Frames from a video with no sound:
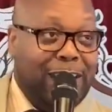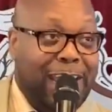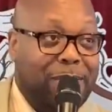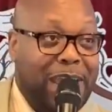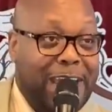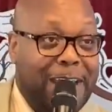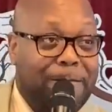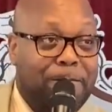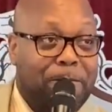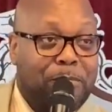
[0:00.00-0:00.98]

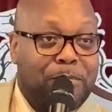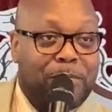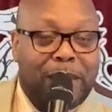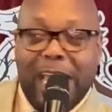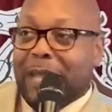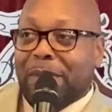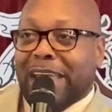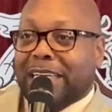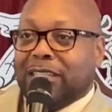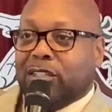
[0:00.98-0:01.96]
Amen?
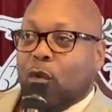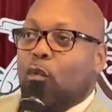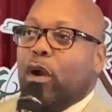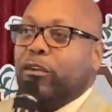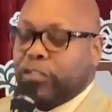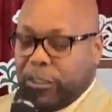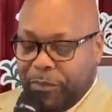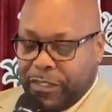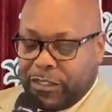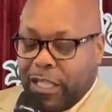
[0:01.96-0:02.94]
Amen. And so worship
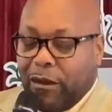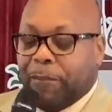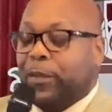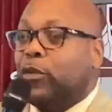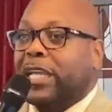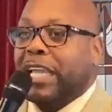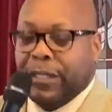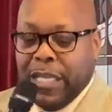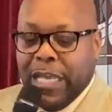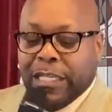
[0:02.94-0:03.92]
is therapeutic.
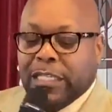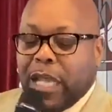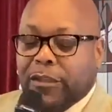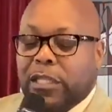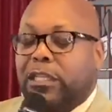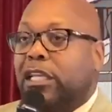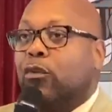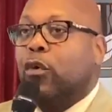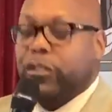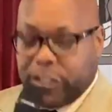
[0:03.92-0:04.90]
And the other thing
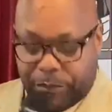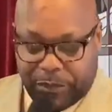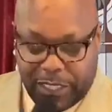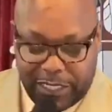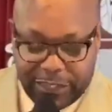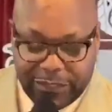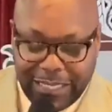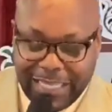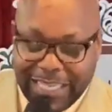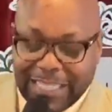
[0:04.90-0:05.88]
worship does
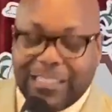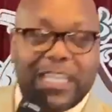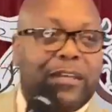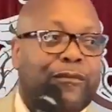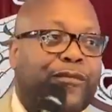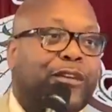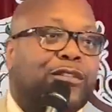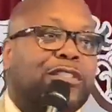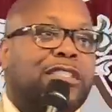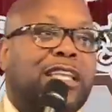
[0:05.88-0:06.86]
is it
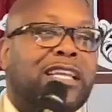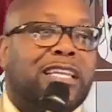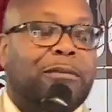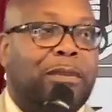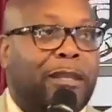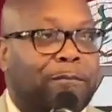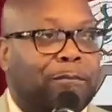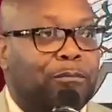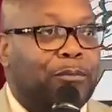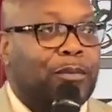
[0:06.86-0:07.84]
confuses the enemy.
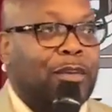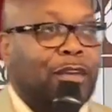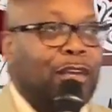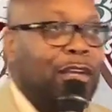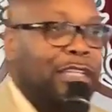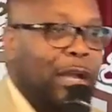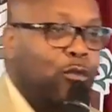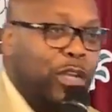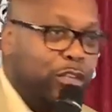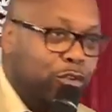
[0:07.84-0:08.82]
That
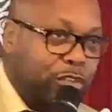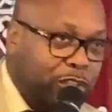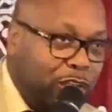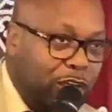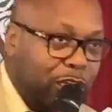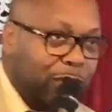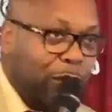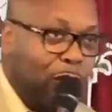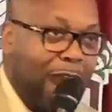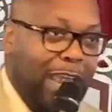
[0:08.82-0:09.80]
when you should
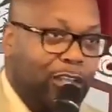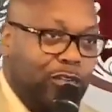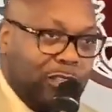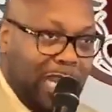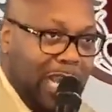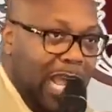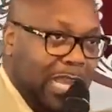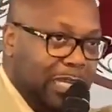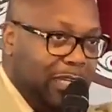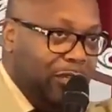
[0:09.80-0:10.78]
cry, you say
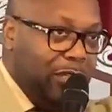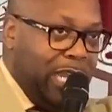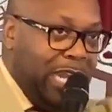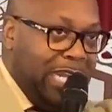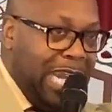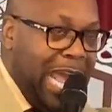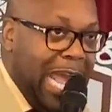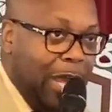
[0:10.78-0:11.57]
hallelujah in it.